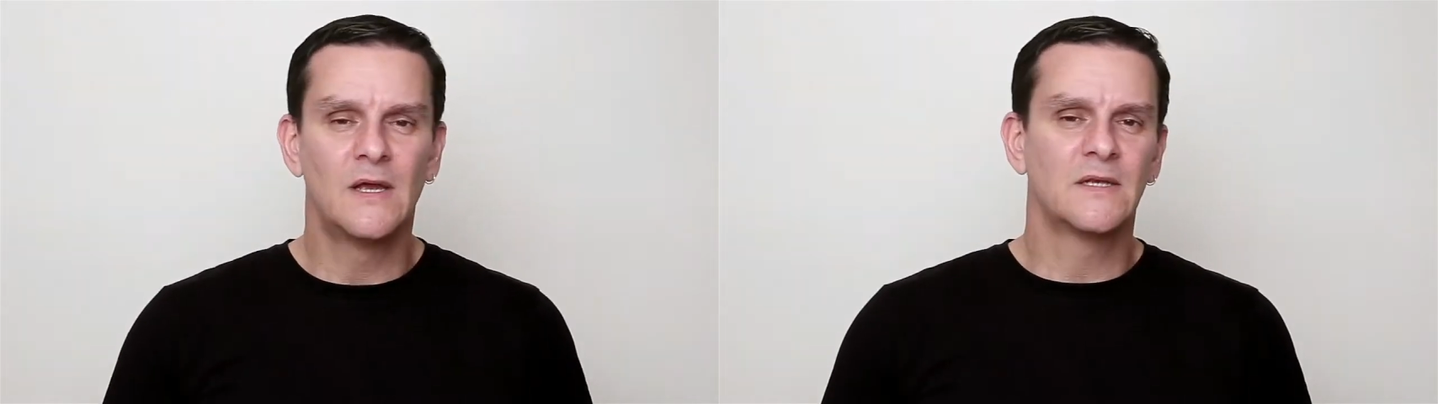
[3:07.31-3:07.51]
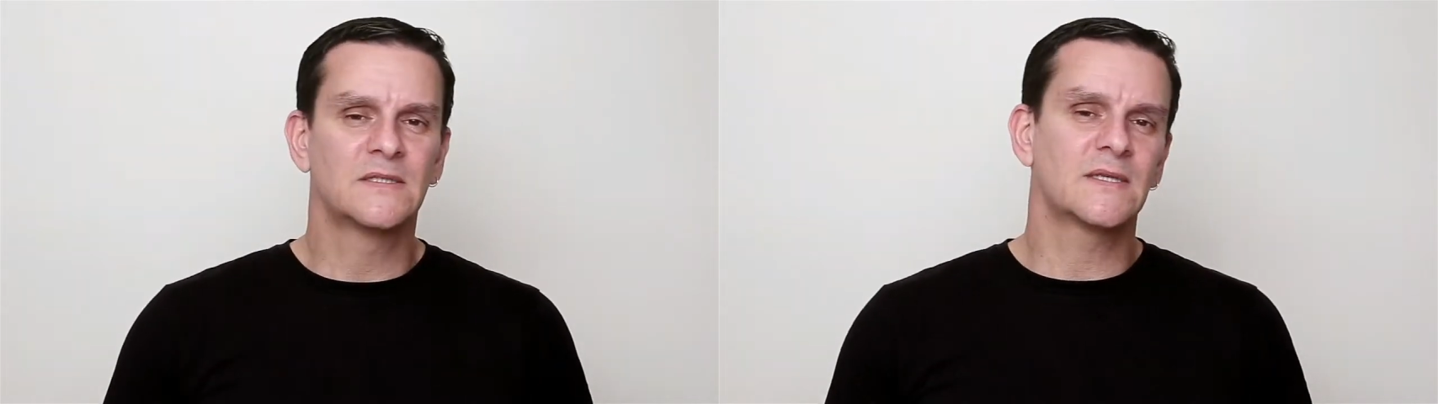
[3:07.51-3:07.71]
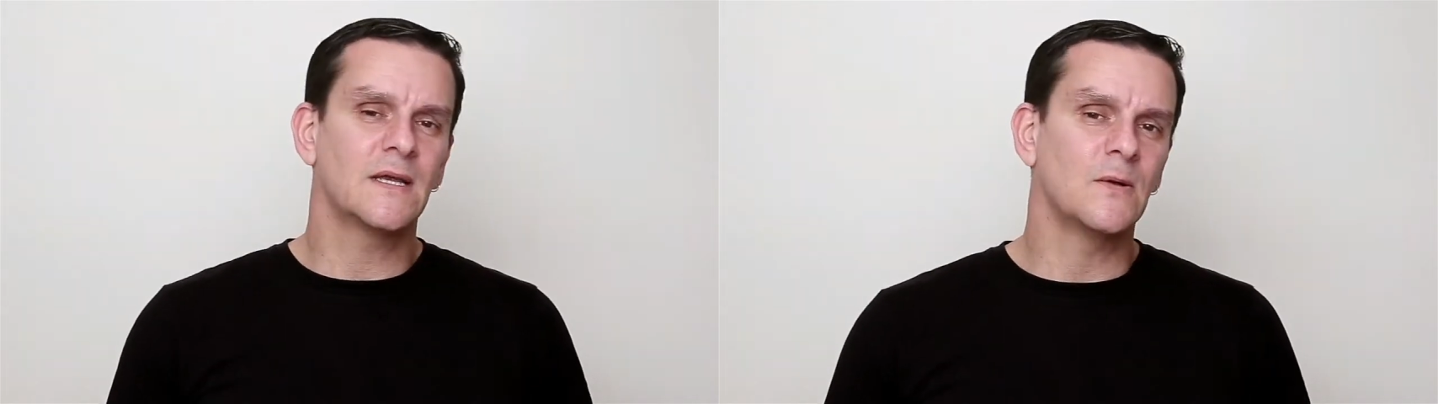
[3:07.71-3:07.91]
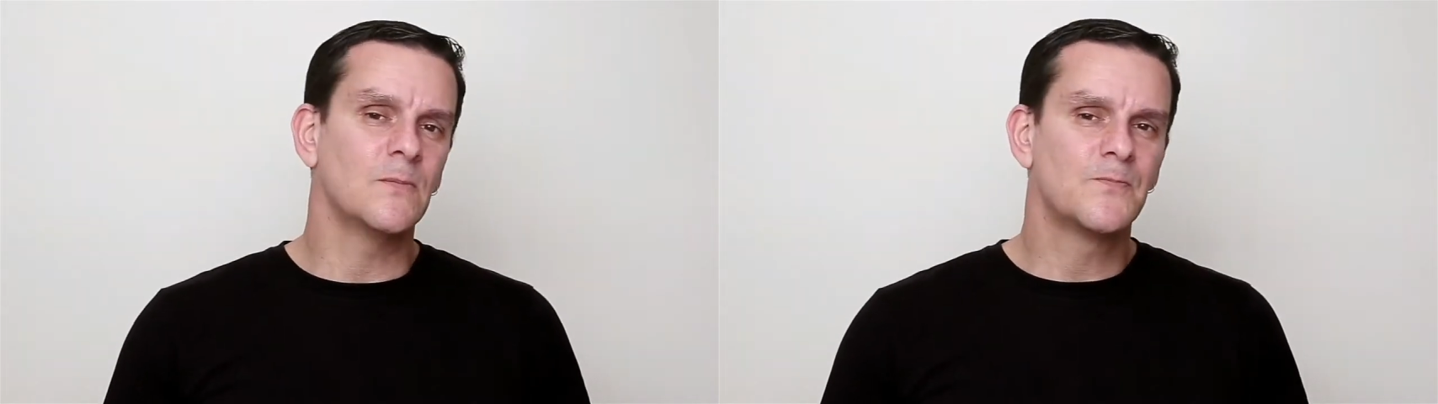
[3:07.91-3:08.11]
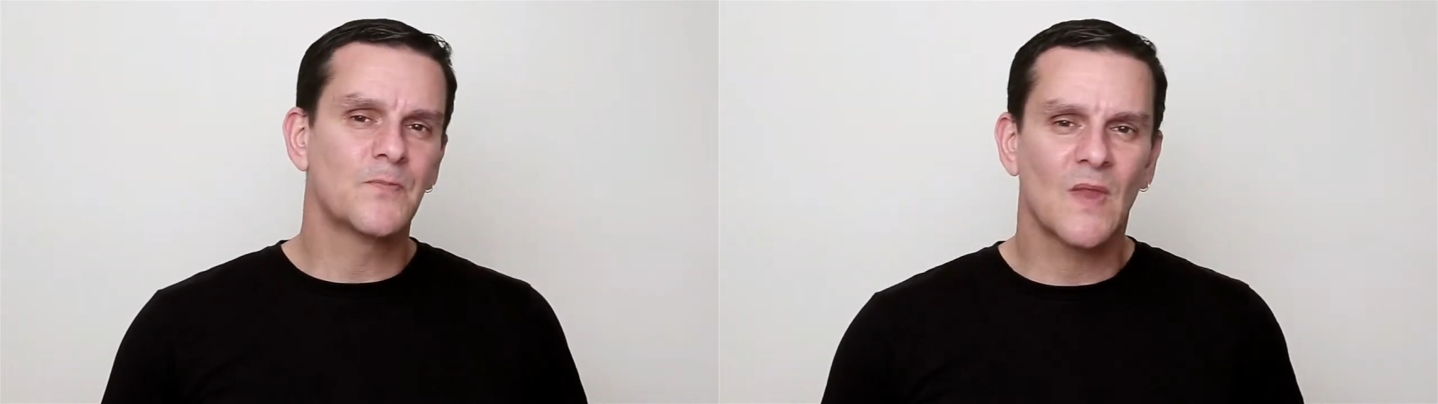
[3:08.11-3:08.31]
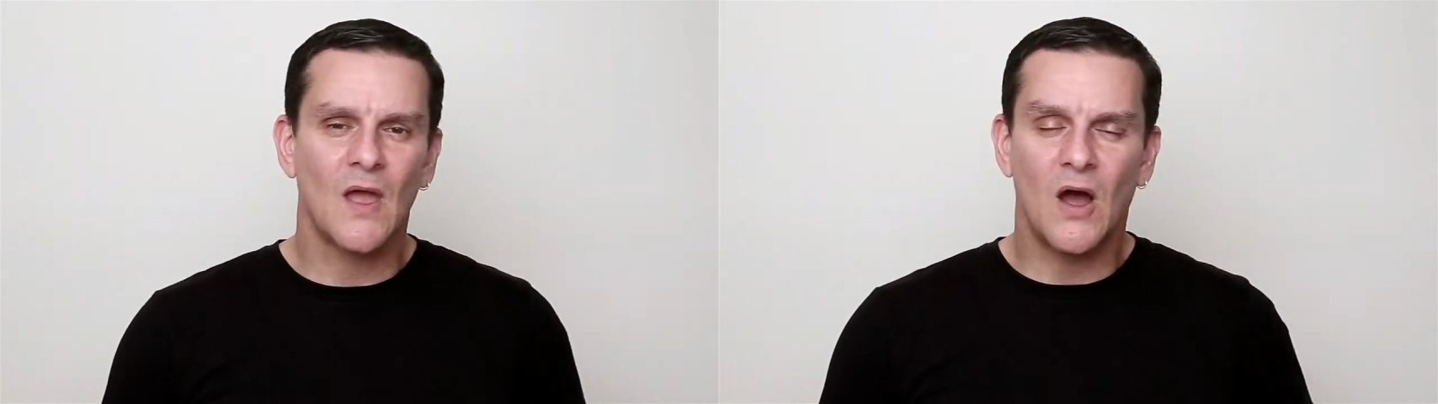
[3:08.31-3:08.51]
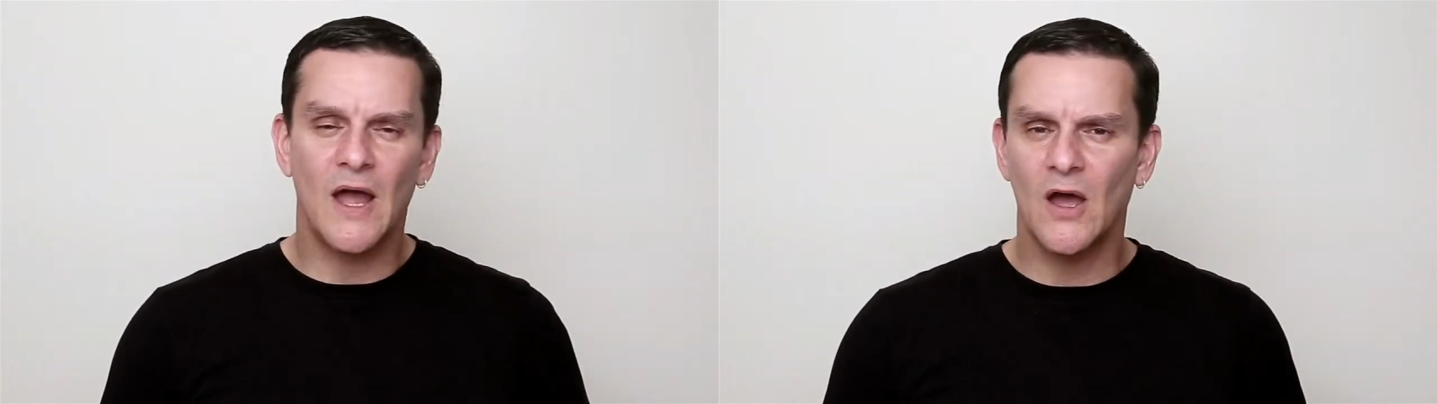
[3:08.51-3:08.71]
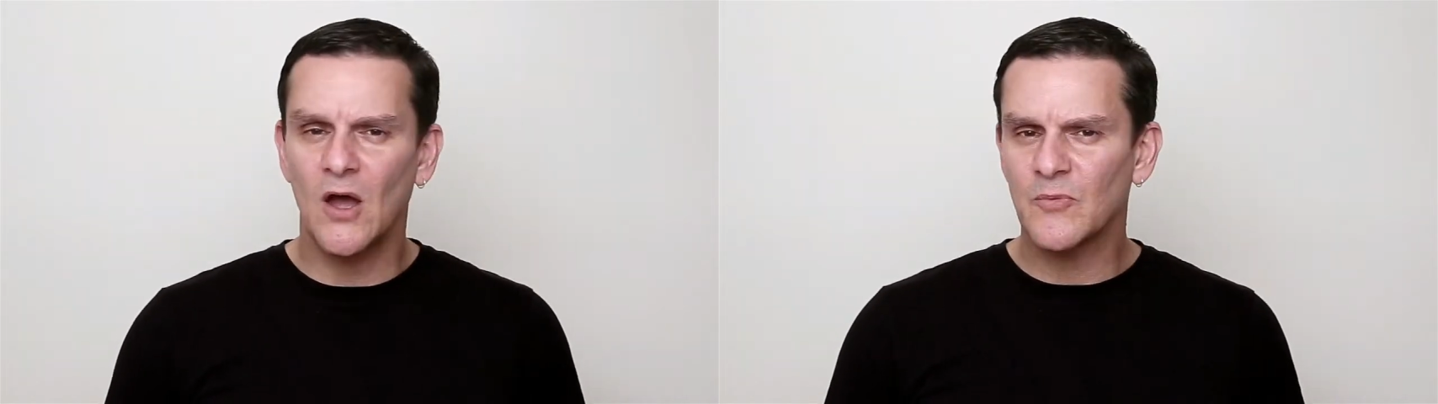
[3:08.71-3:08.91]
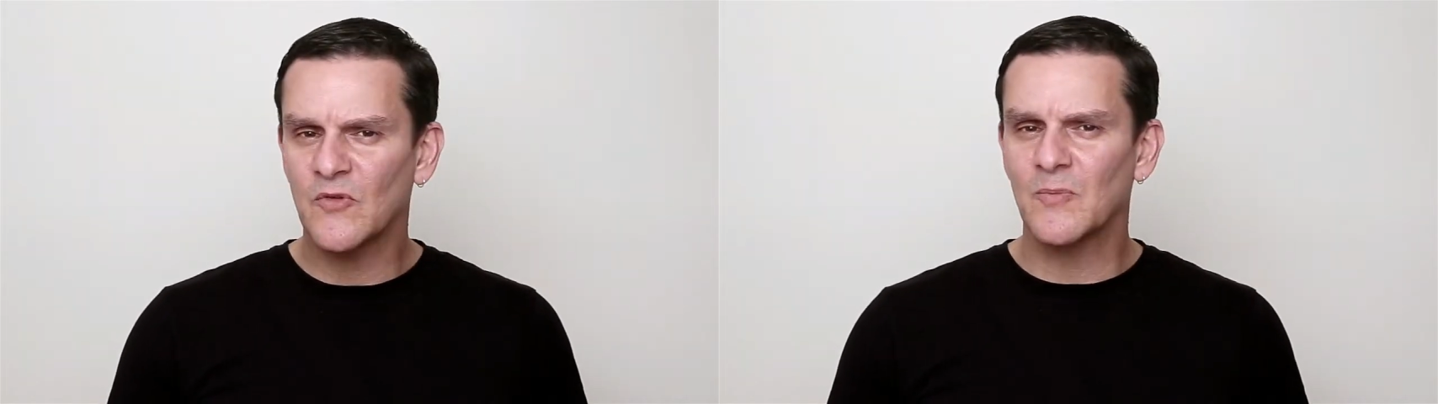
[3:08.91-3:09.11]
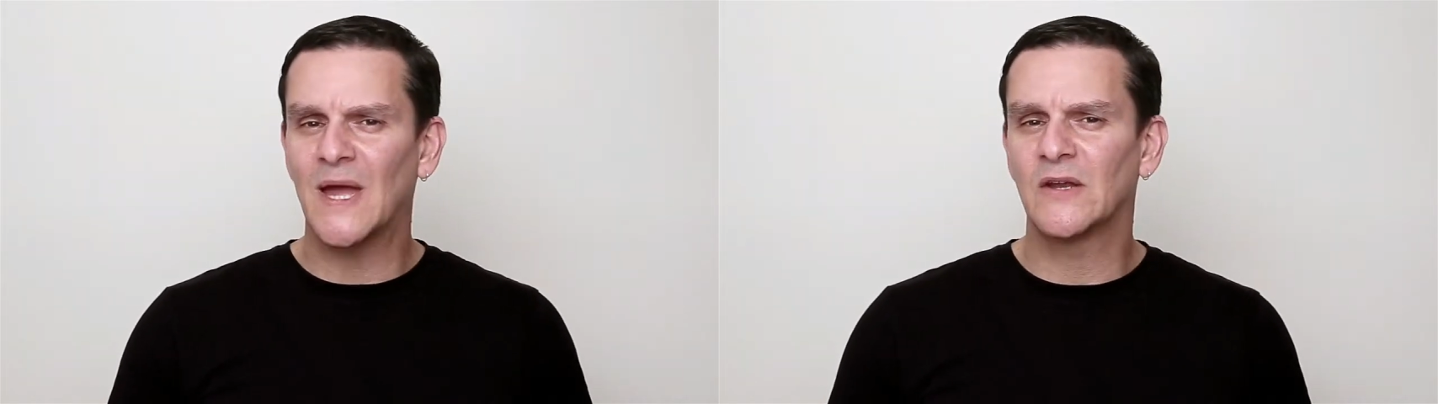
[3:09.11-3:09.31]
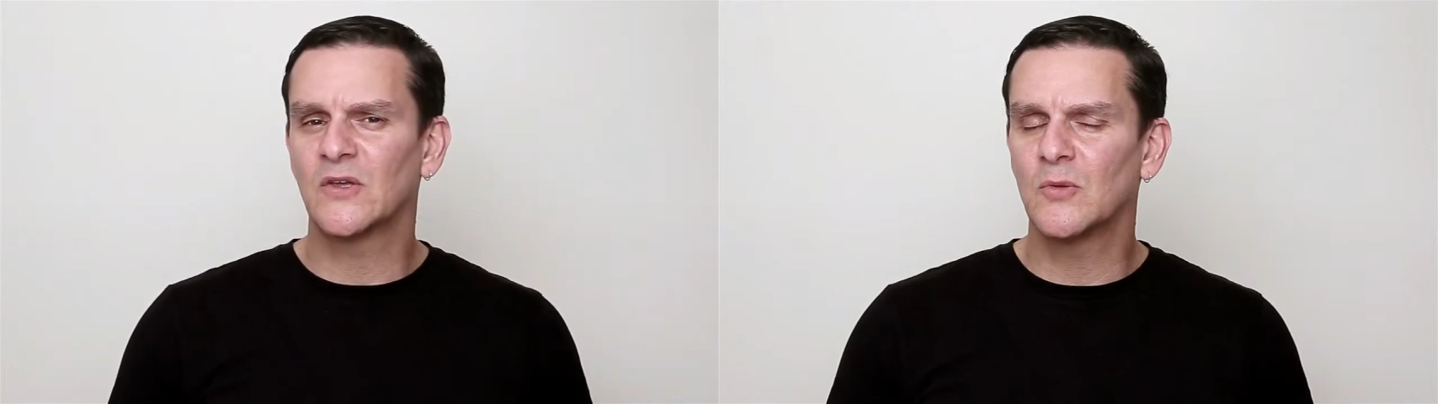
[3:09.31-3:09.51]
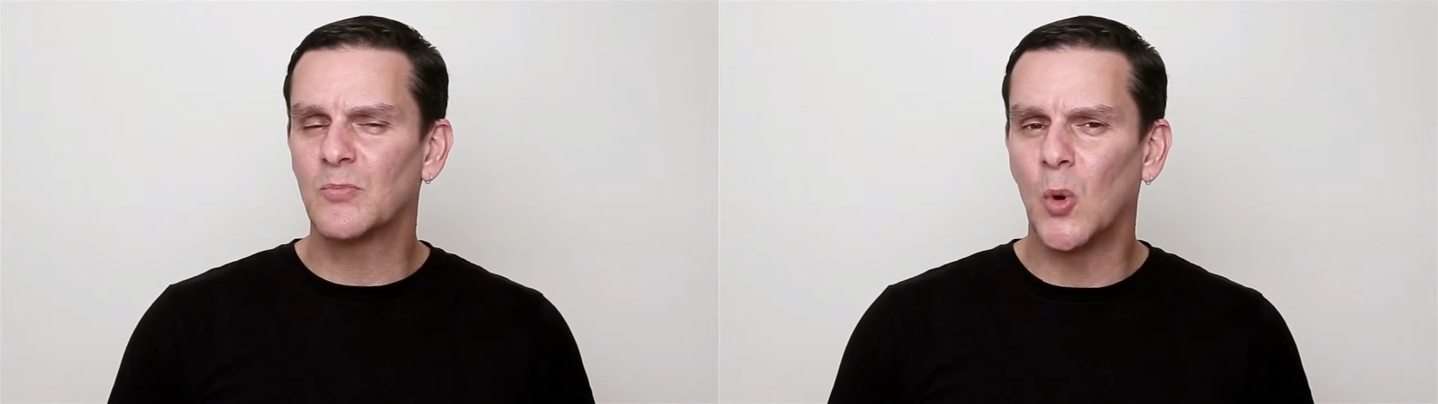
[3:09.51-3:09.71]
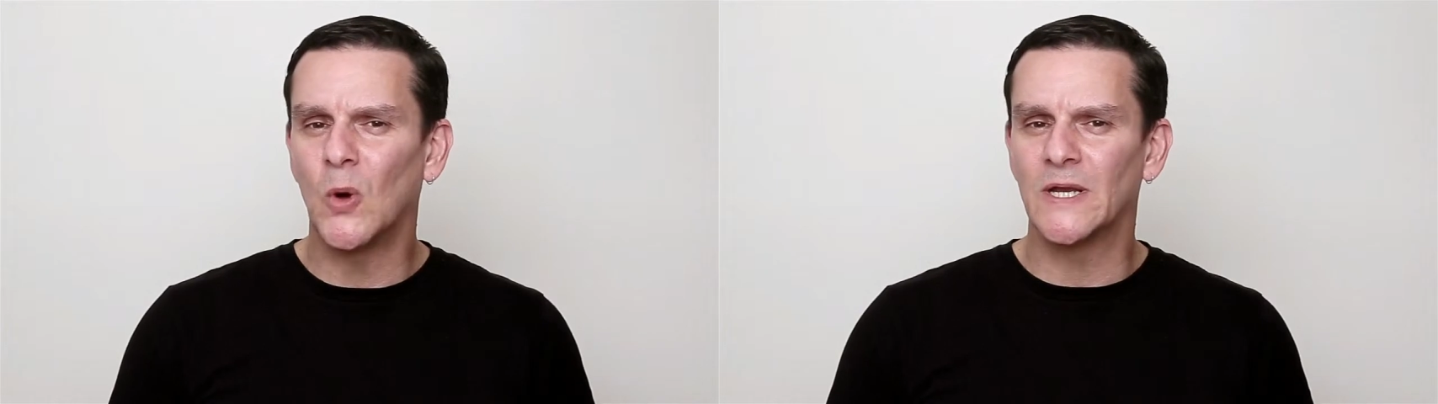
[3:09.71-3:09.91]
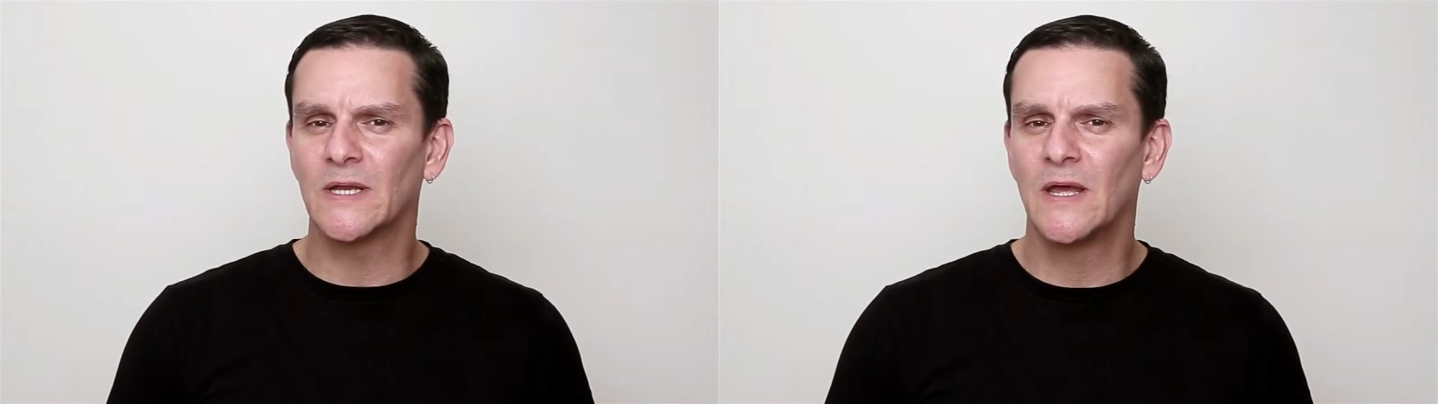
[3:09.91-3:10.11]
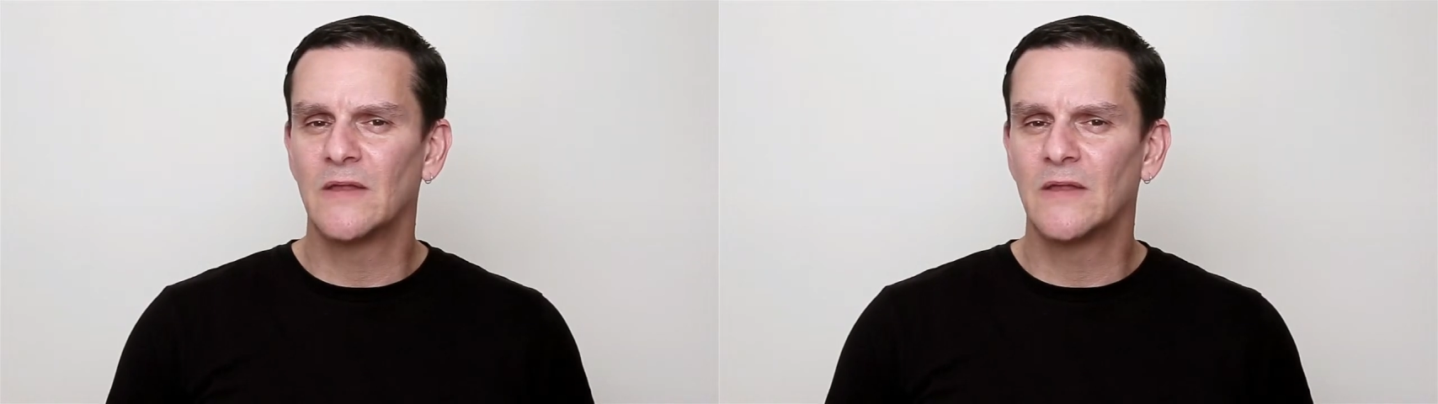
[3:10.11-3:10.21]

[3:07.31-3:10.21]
Still, I hope I've made a good point